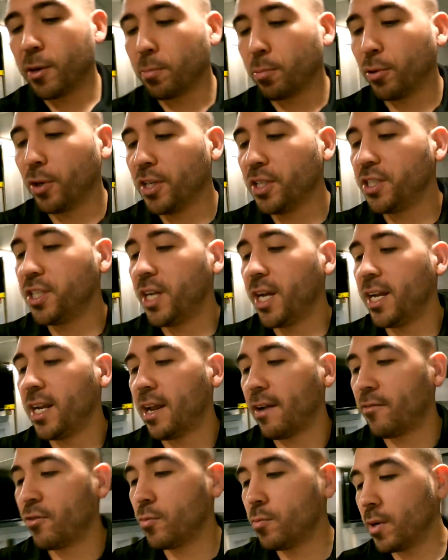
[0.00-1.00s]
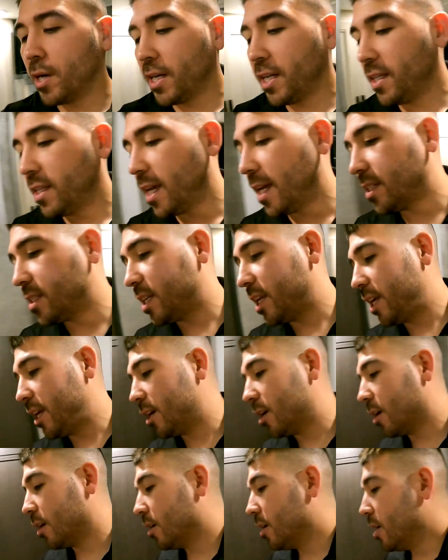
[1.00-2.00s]
we appreciate everybody that's
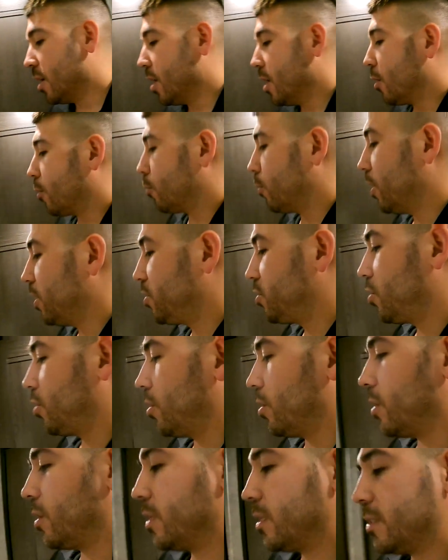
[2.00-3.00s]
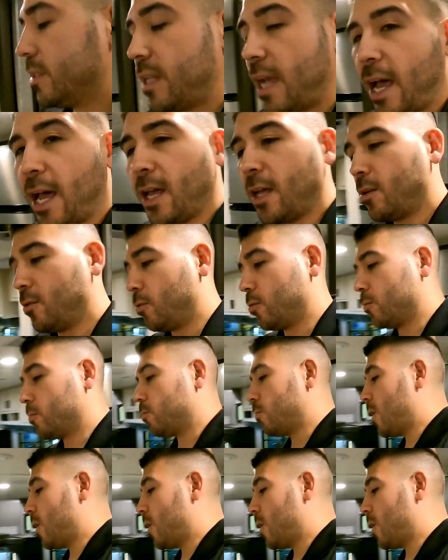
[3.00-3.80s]
here. Richard, Donald,